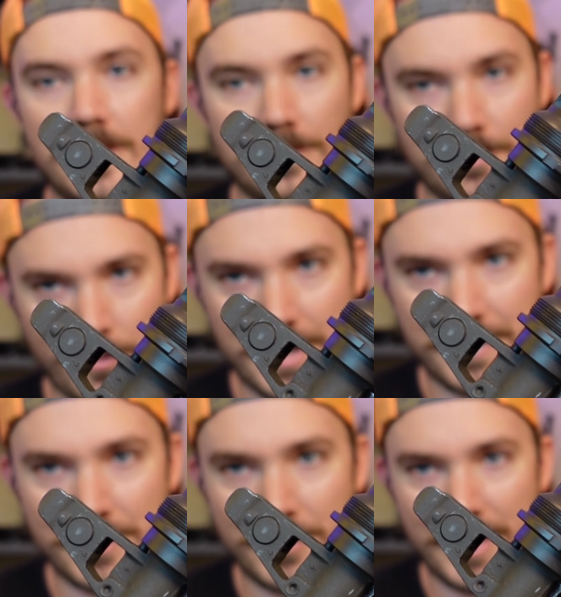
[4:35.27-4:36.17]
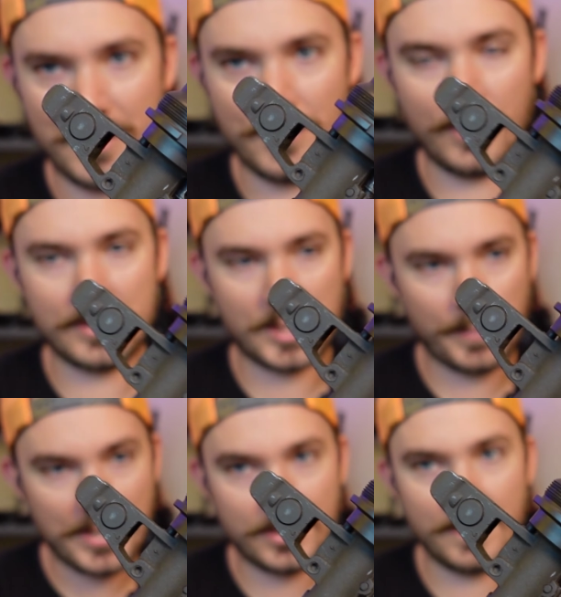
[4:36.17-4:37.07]
It's a great thing to do indoors,
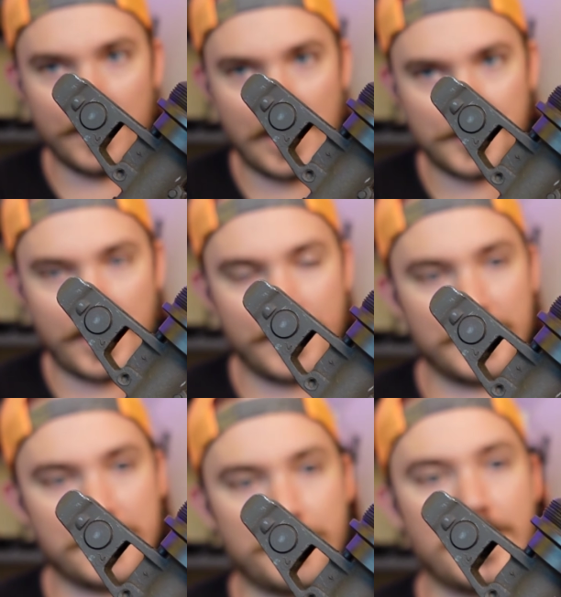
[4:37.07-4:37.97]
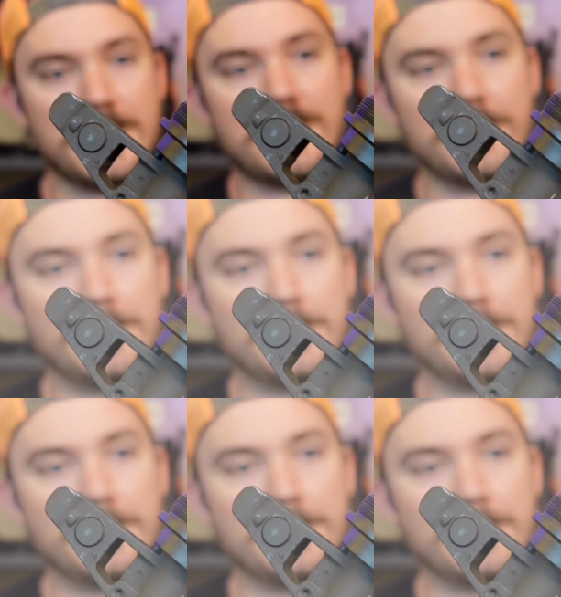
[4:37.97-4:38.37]
especially if you're not trying to run suppressed.